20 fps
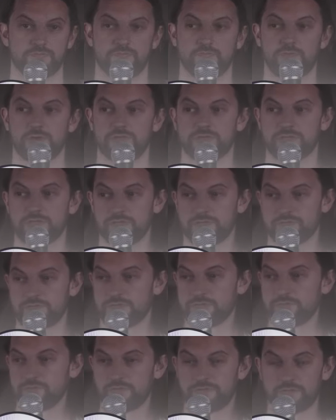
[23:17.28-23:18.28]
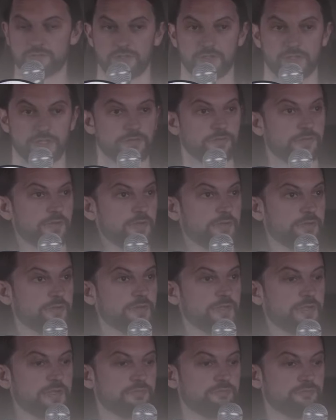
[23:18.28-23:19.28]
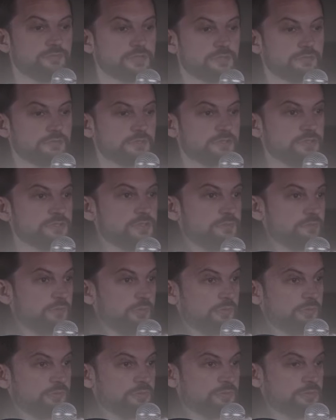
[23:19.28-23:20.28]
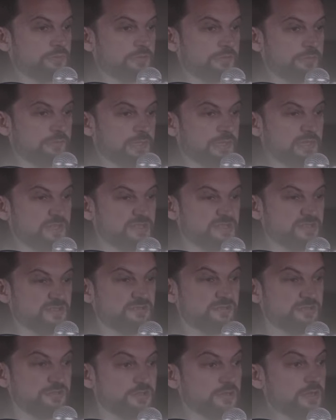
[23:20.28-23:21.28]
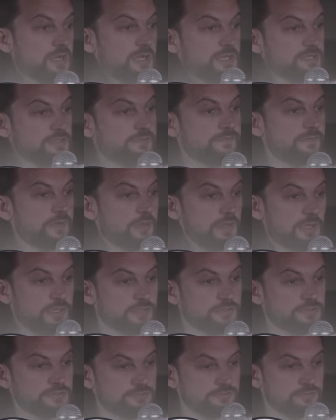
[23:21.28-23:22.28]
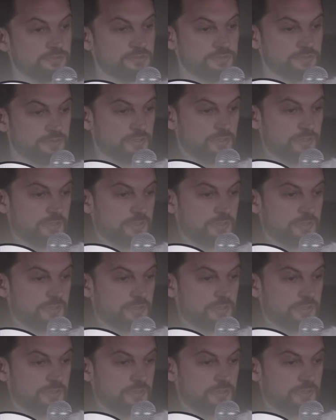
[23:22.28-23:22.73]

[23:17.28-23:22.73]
While Dave's just moving the light around, something that's important to talk about is size of the lighting source.